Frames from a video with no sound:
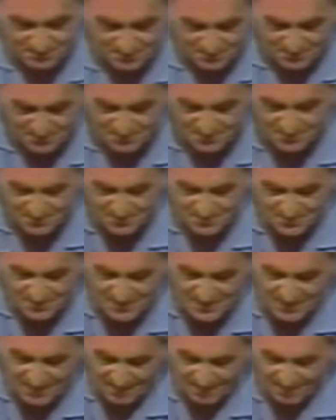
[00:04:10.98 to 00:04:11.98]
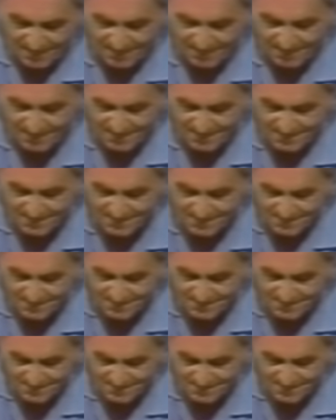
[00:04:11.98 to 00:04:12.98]

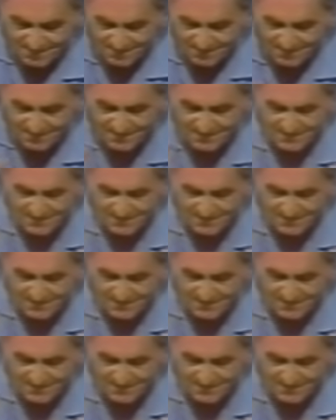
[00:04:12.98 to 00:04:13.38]
(silence)